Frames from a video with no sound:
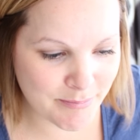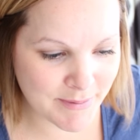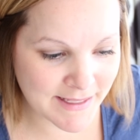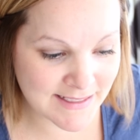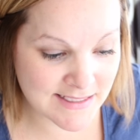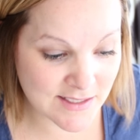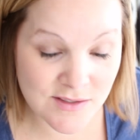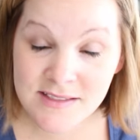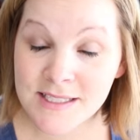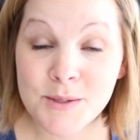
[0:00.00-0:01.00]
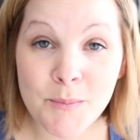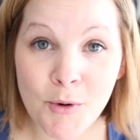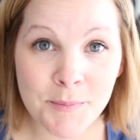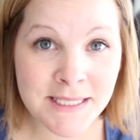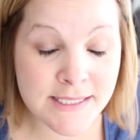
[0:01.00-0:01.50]
big deals at the
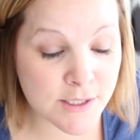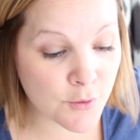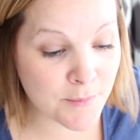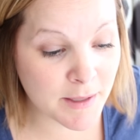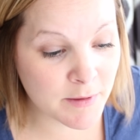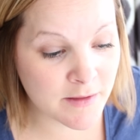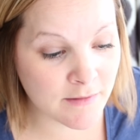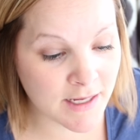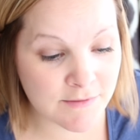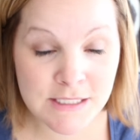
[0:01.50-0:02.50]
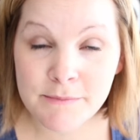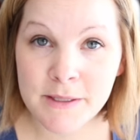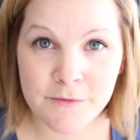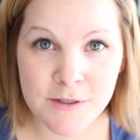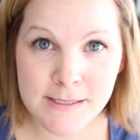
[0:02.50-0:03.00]
moment, so maybe they'll have
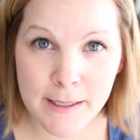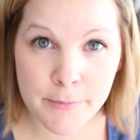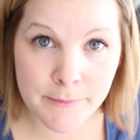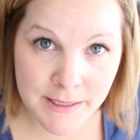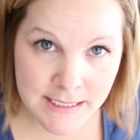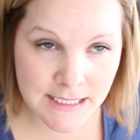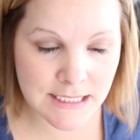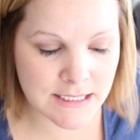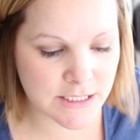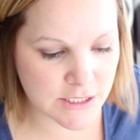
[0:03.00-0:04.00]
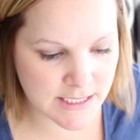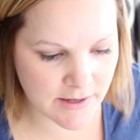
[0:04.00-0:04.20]
something for Cyber Monday that they just